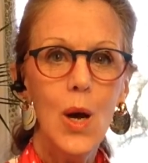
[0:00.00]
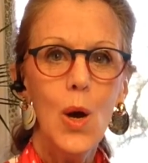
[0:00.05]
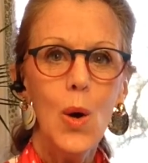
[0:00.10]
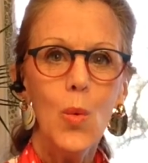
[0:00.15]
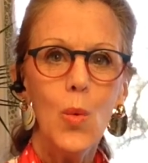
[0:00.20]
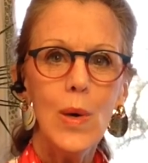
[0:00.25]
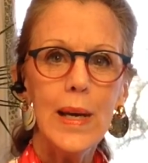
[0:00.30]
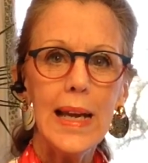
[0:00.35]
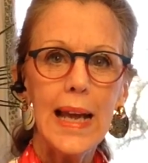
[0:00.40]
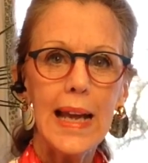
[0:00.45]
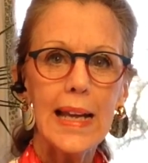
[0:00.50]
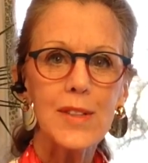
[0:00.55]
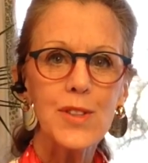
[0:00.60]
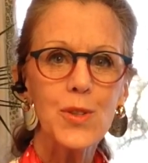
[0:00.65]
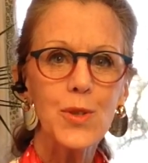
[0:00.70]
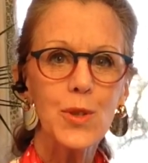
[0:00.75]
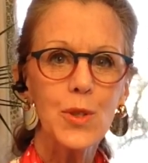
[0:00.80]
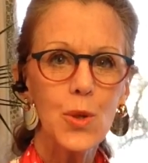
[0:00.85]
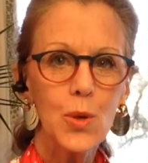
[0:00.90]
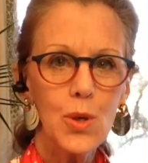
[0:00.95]
We answer
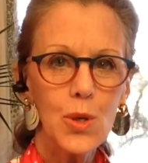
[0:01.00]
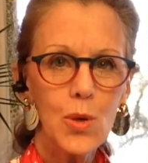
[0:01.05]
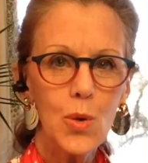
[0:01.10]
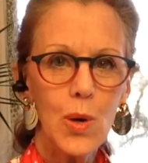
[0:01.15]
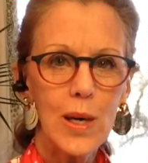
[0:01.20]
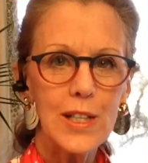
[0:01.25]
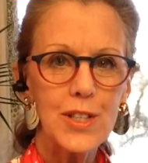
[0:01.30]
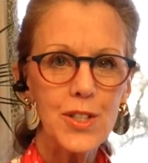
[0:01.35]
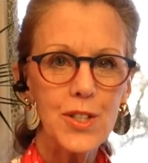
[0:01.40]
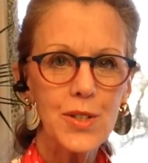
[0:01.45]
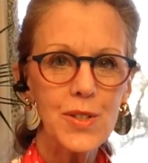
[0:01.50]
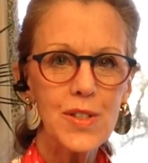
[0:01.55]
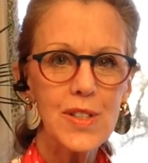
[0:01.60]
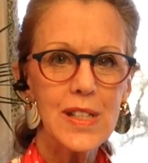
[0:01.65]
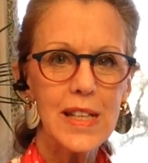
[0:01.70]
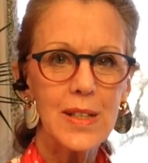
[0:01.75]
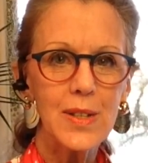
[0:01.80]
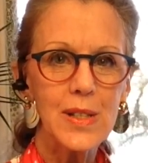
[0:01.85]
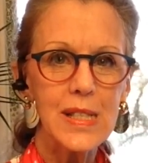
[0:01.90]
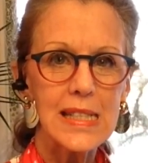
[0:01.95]
your questions that
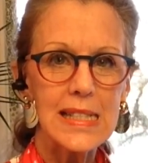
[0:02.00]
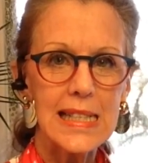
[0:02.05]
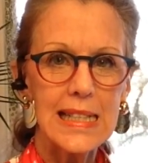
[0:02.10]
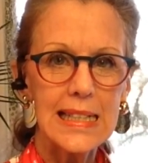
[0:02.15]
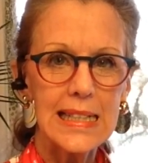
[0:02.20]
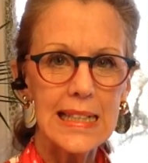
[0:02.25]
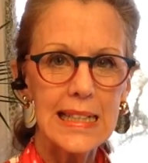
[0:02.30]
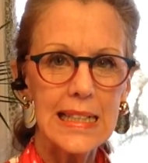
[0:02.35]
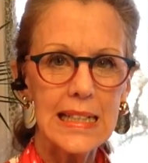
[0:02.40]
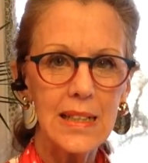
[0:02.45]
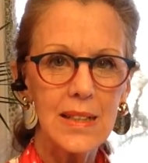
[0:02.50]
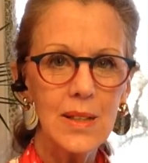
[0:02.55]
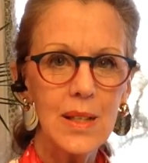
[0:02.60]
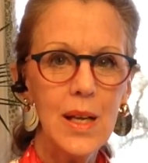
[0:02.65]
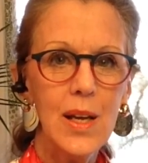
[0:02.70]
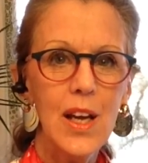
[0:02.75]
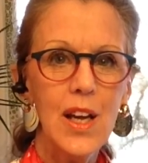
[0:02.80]
are sent in